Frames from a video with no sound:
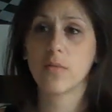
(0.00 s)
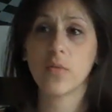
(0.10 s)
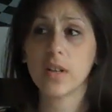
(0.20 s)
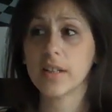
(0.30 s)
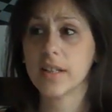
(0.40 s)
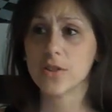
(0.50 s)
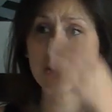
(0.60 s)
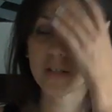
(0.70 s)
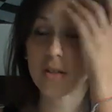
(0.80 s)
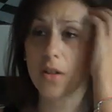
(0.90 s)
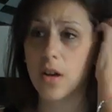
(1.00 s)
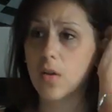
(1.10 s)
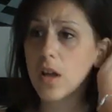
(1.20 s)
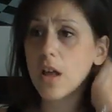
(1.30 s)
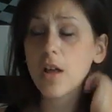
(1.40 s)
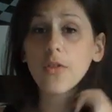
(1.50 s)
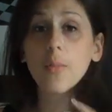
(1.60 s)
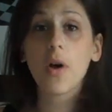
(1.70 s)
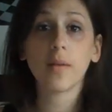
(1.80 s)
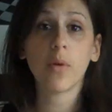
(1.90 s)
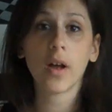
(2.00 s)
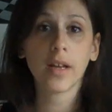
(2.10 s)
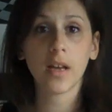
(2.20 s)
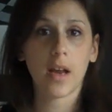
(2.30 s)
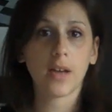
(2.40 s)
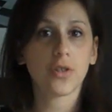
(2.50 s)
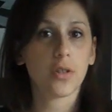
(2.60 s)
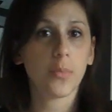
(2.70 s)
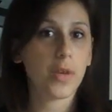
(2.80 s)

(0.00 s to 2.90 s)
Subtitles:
And really, it's just, the mind-body connection that